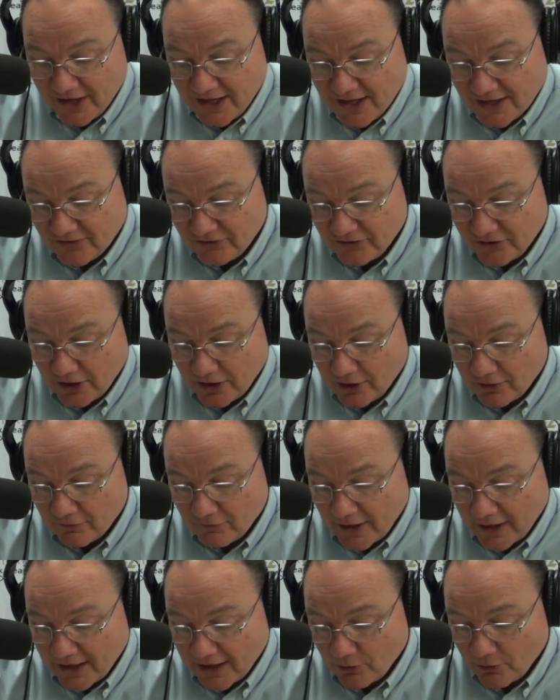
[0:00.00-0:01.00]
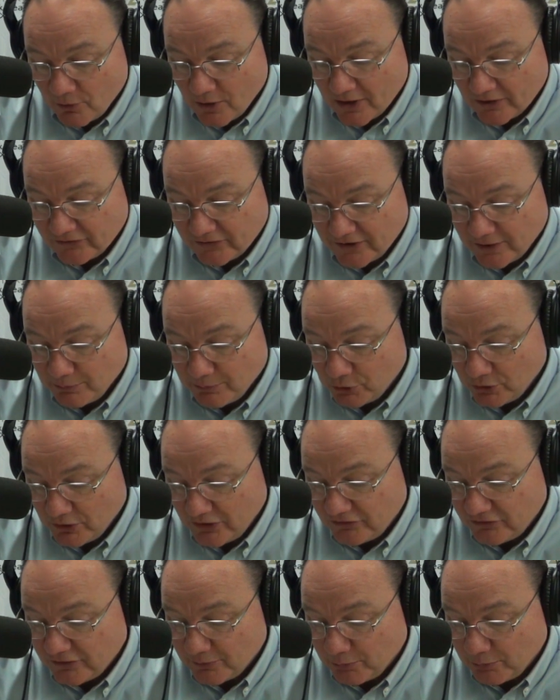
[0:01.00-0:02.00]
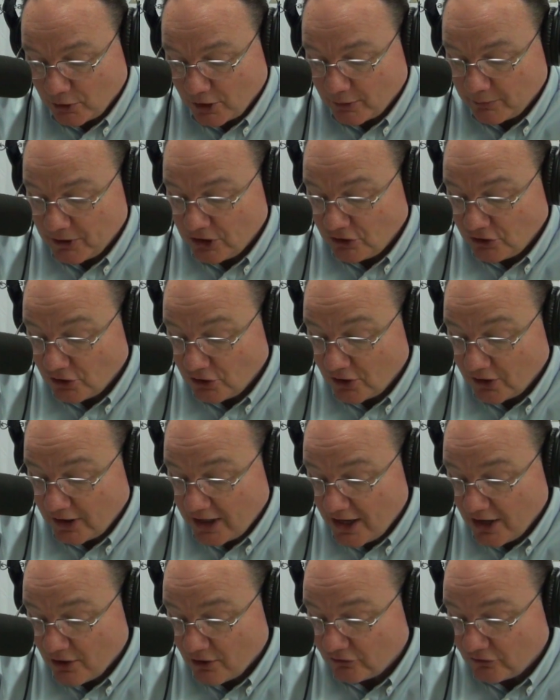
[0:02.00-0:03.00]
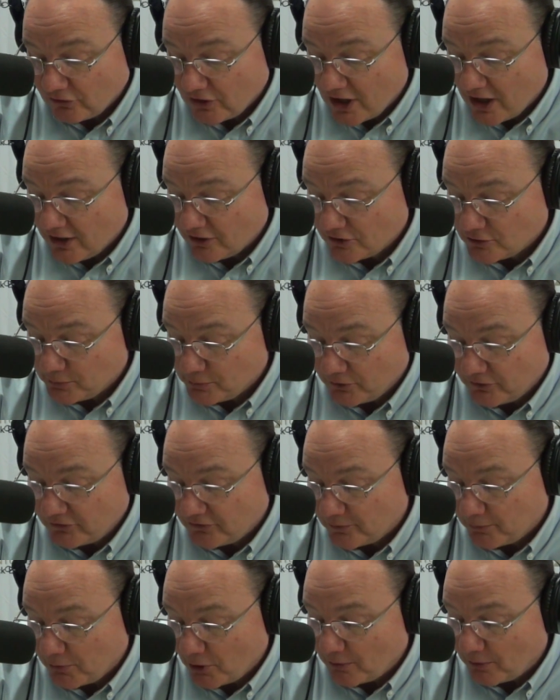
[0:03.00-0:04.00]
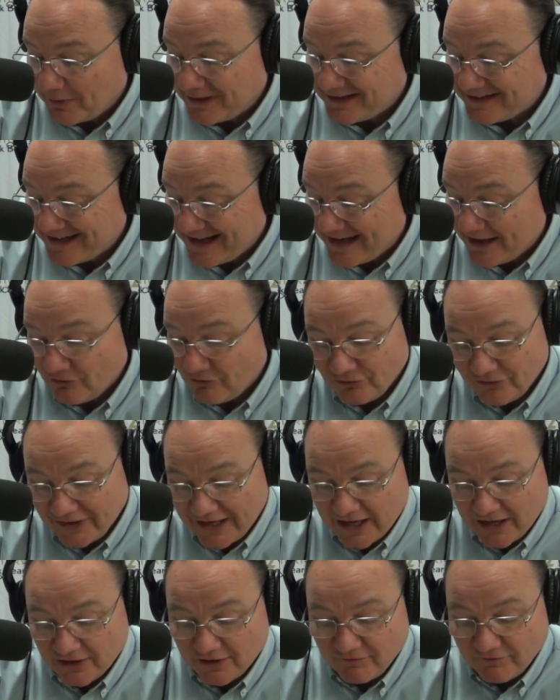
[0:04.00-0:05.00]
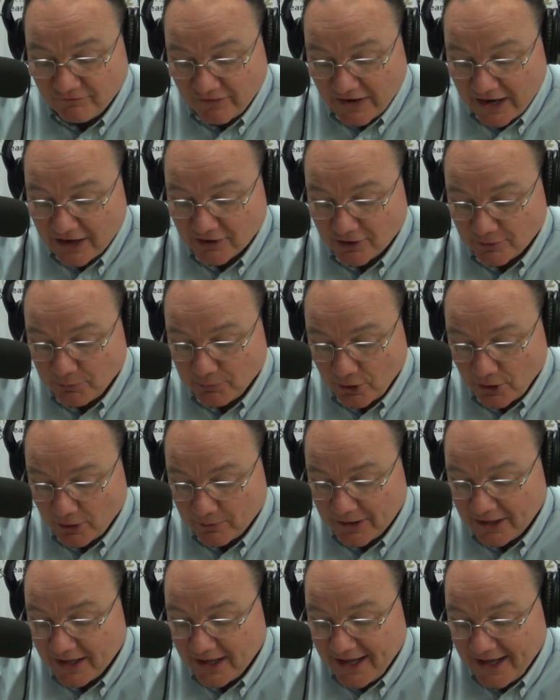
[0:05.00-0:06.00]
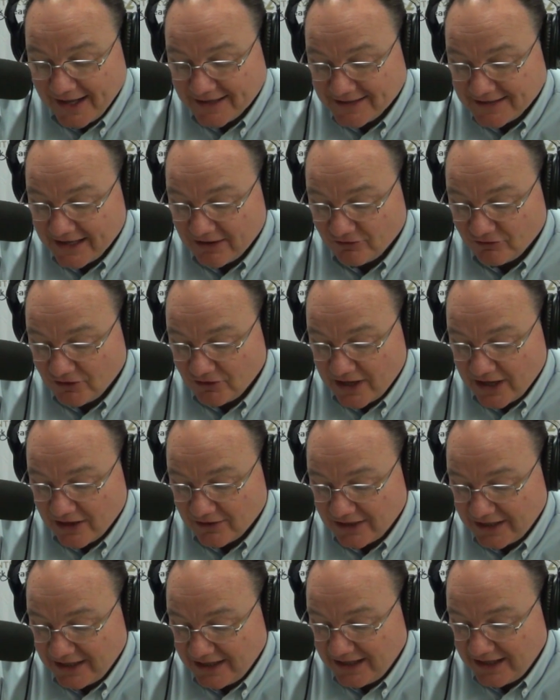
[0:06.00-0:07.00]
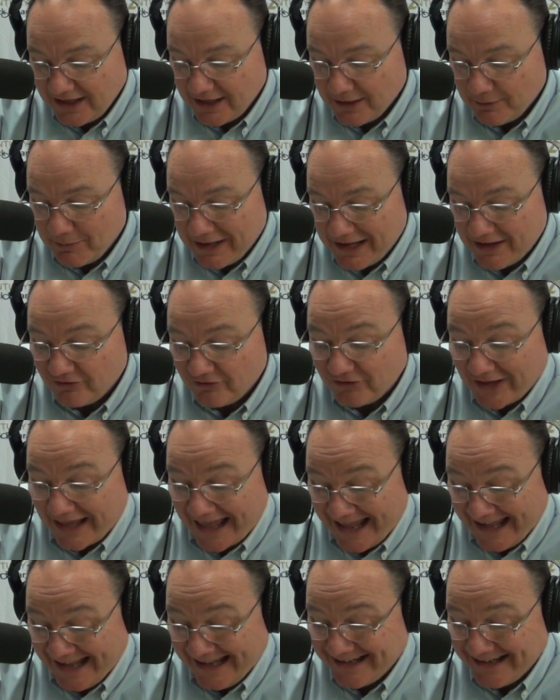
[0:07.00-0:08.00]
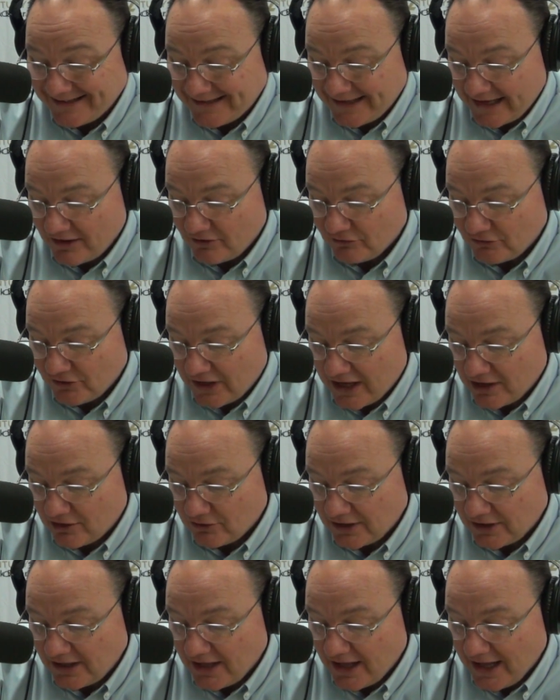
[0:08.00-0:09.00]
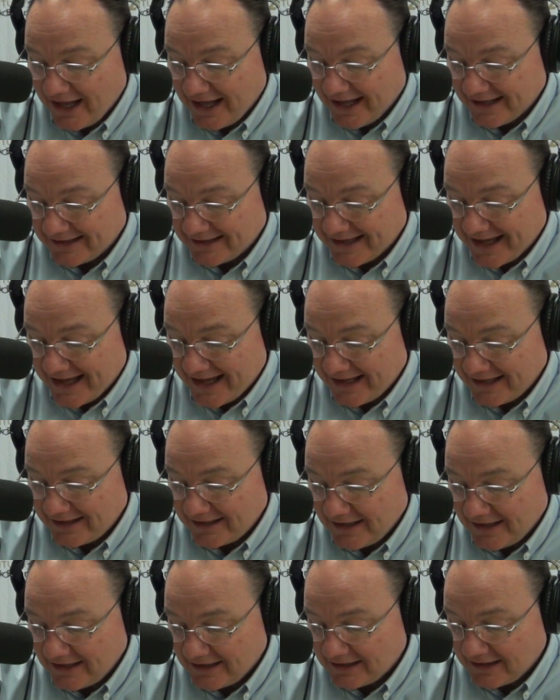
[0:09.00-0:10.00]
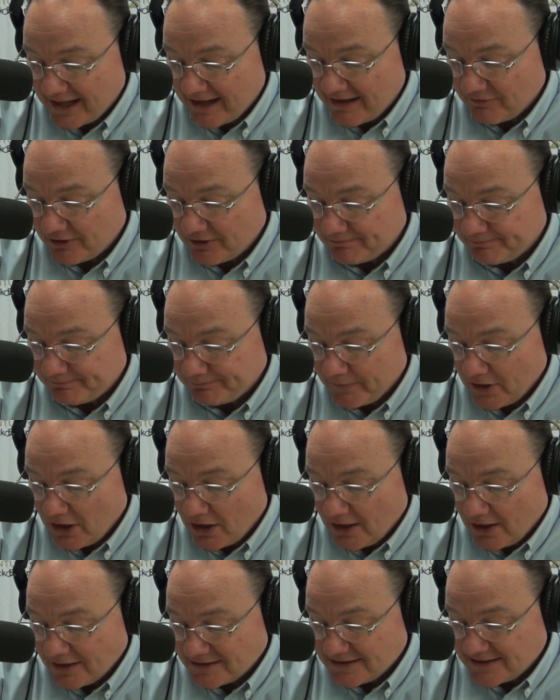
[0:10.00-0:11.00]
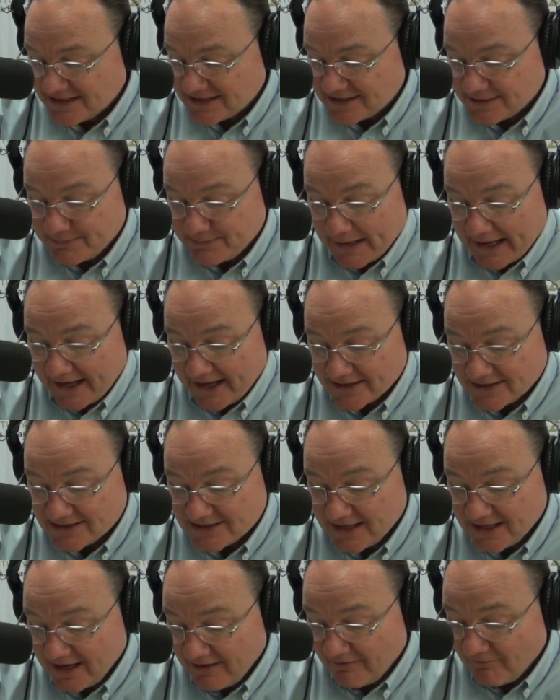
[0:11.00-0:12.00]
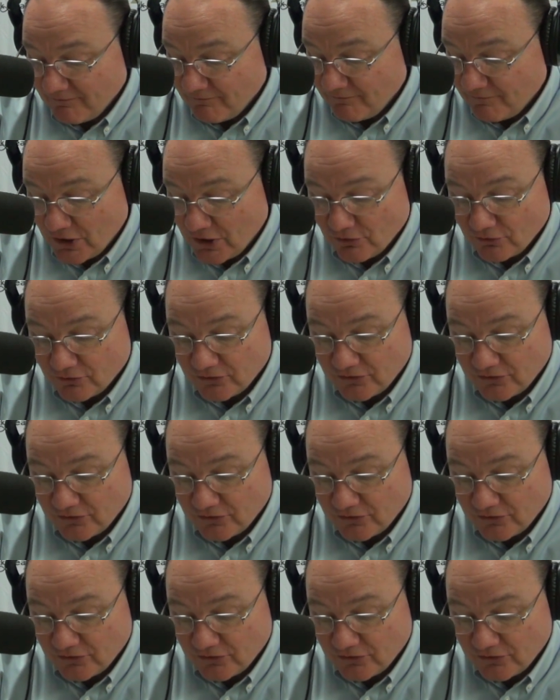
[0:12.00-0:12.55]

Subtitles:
City of Hiawassee Police Department, Young Harris College Police Department, Towns County Fire Department, Towns County EMS, and Towns County 911 Dispatch. And folks,